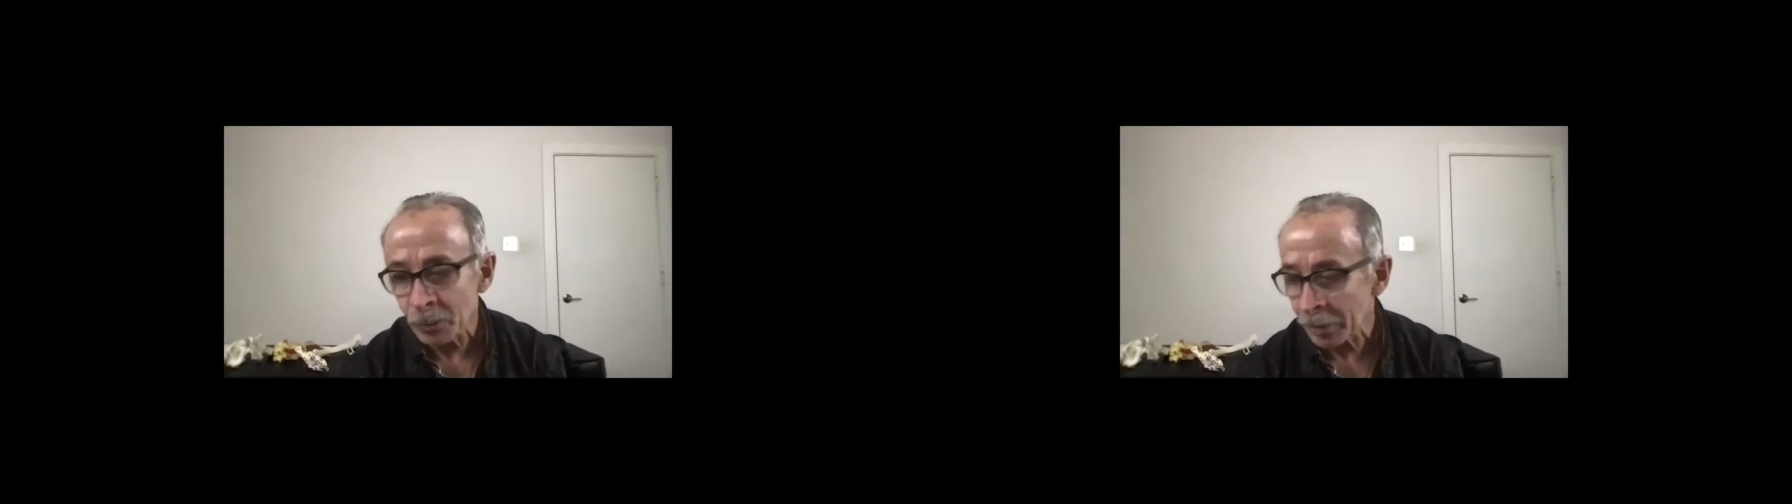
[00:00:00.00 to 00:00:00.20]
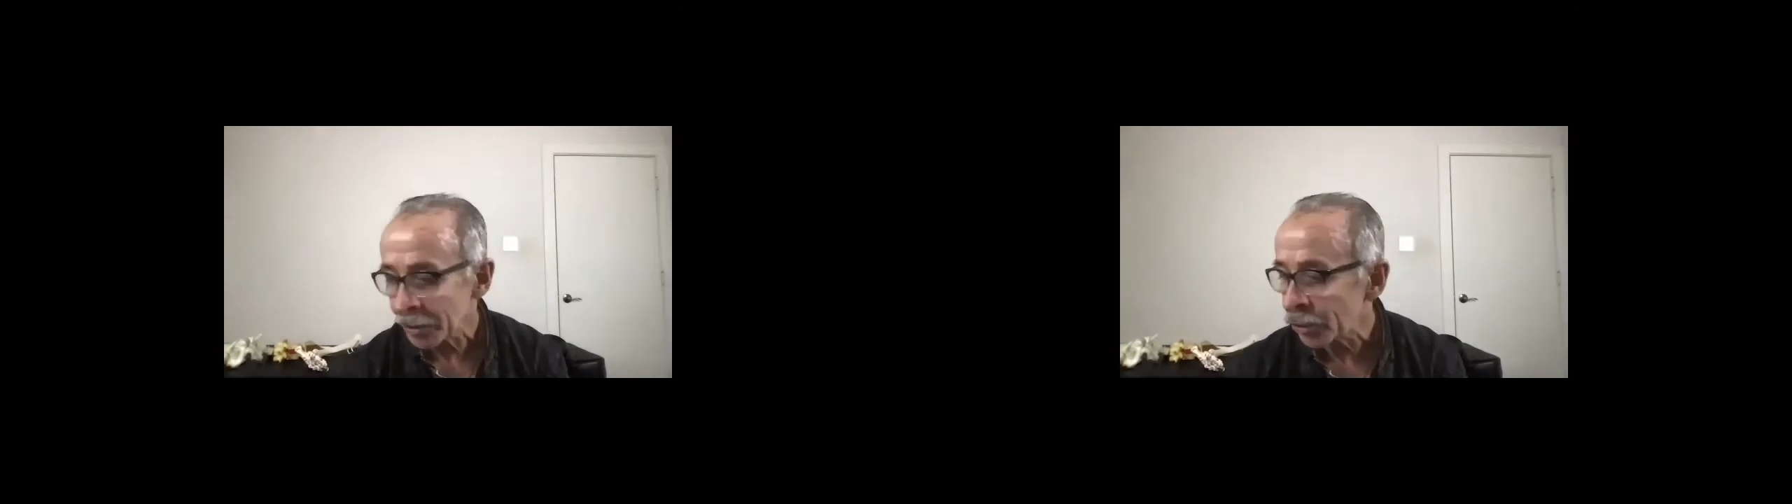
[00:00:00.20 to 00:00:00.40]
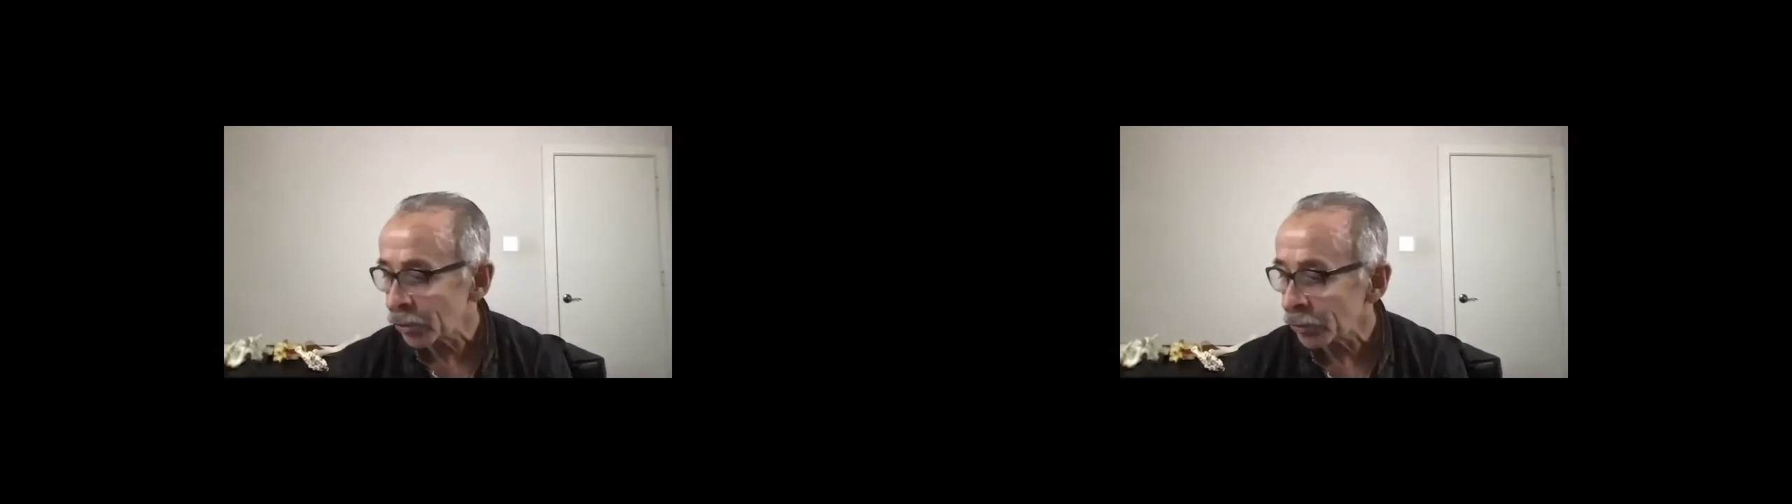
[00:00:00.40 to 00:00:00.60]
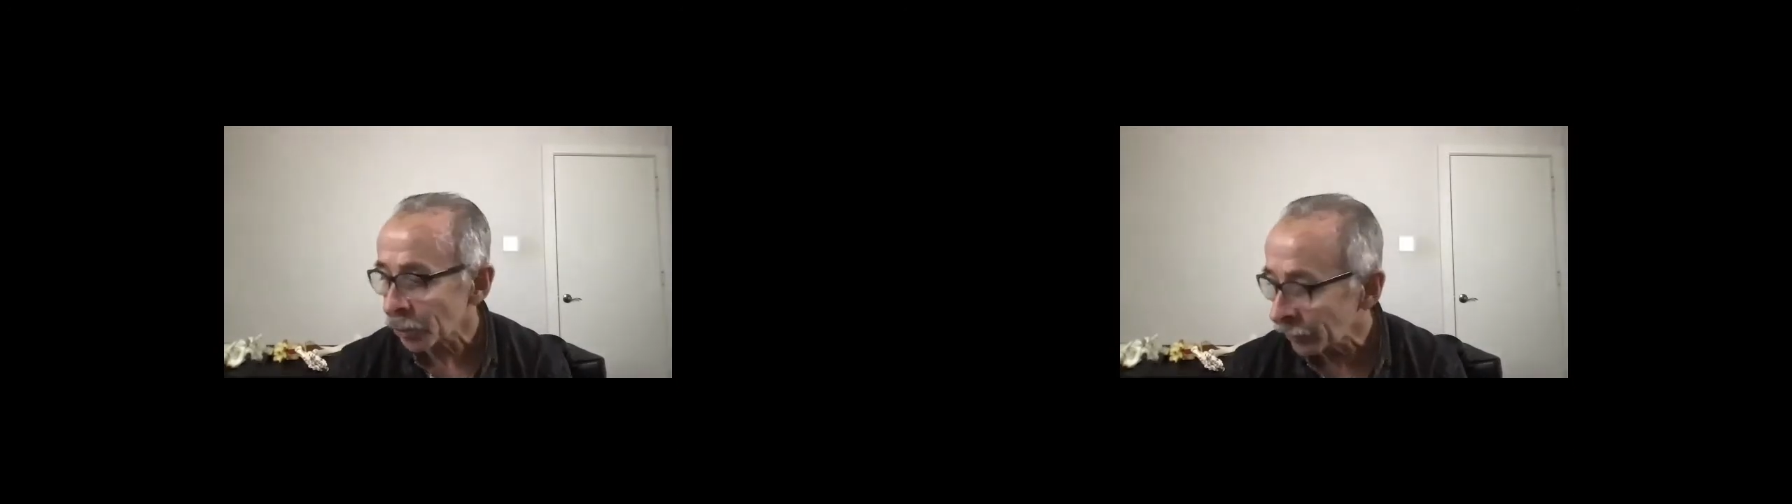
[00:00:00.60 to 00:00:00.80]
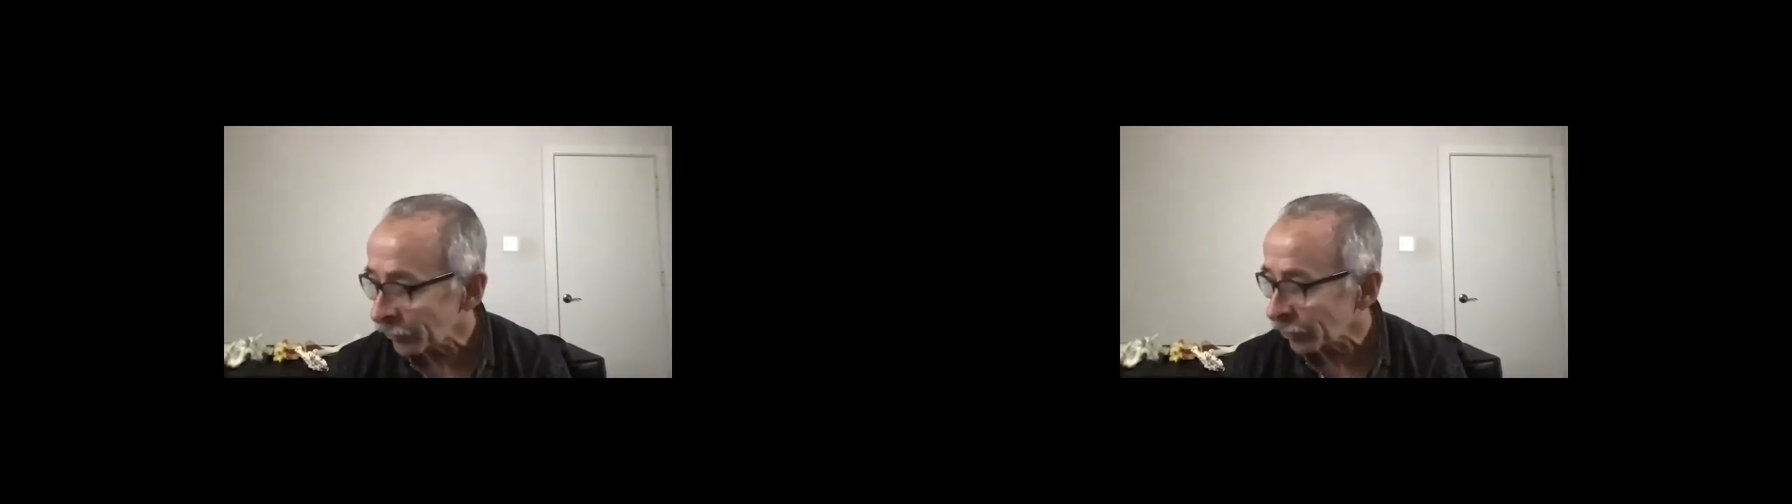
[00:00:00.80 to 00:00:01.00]
We're going to do
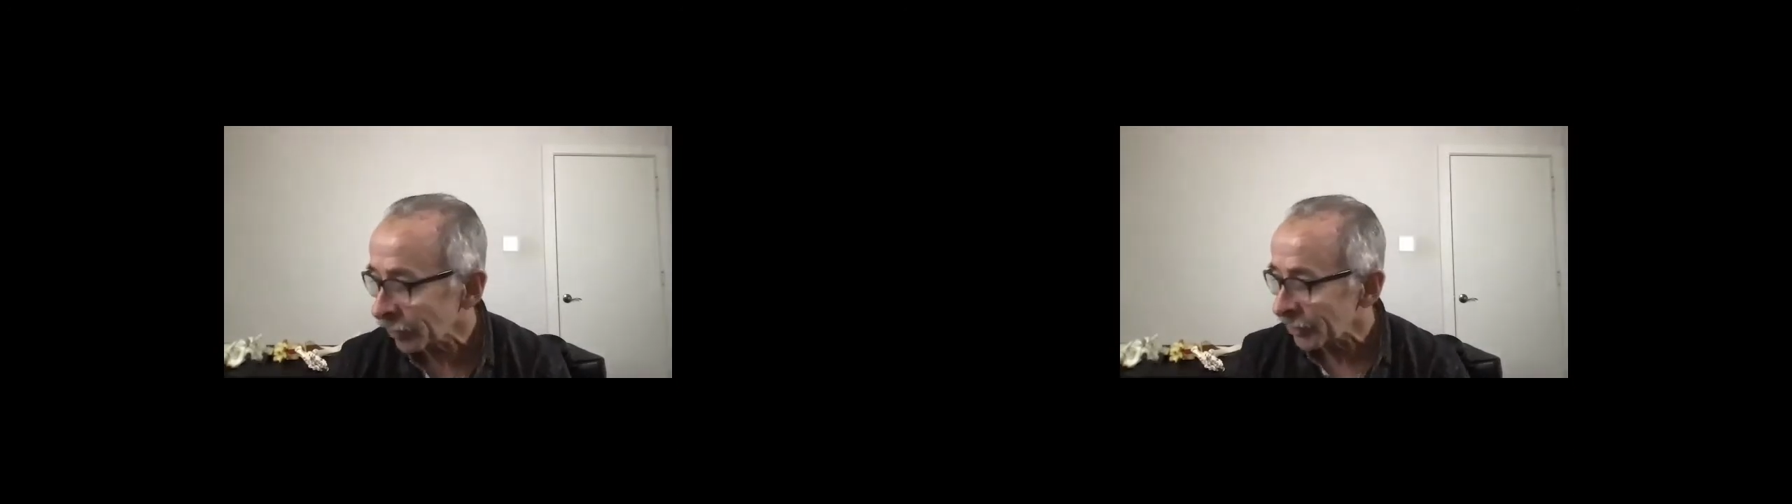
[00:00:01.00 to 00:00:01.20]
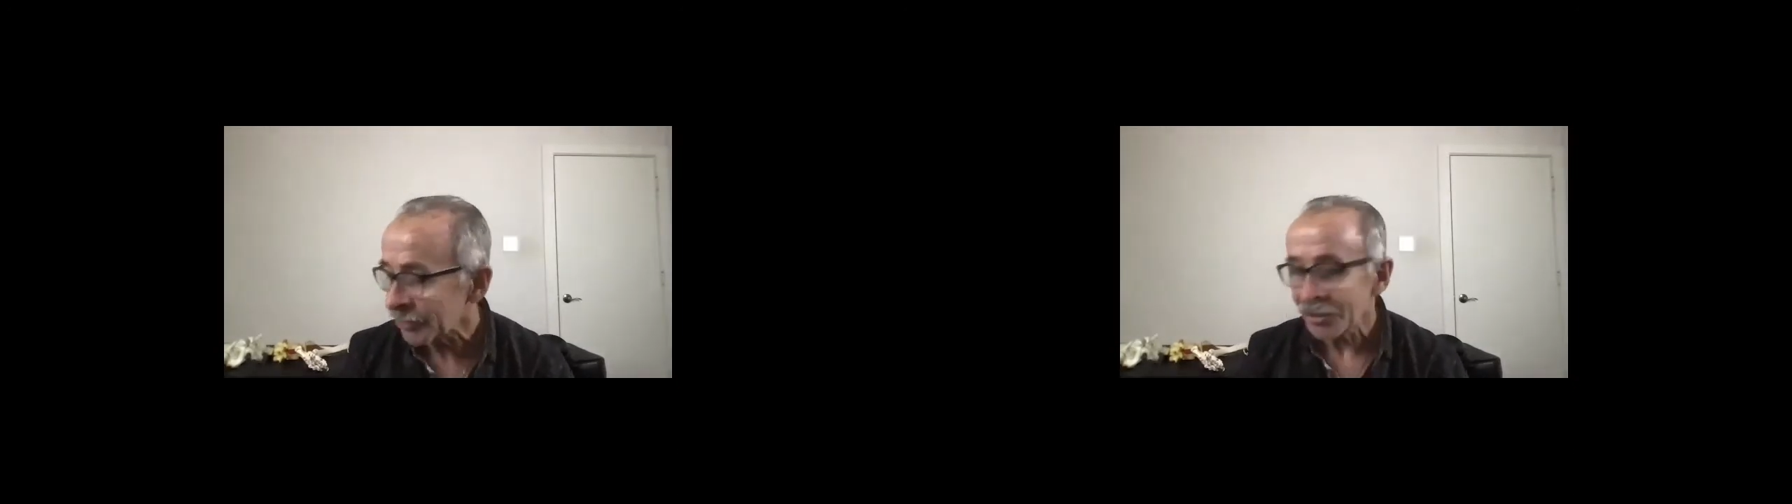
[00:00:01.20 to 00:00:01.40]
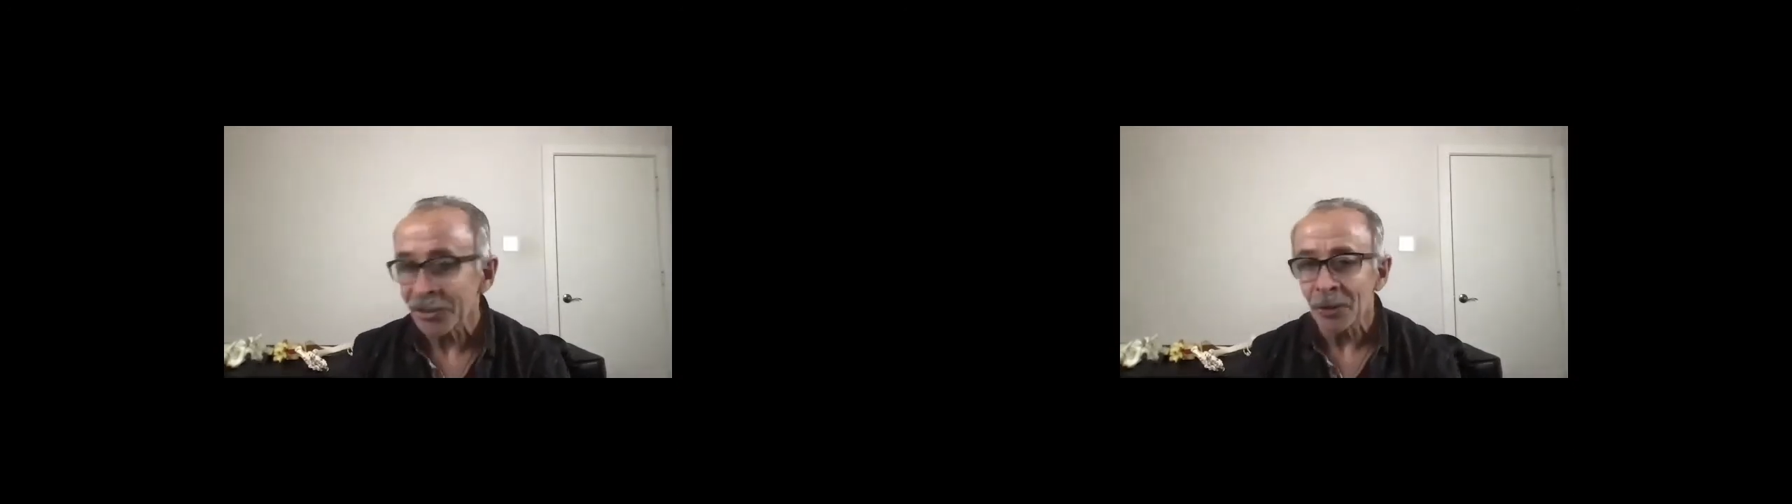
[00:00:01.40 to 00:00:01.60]
nerve releases.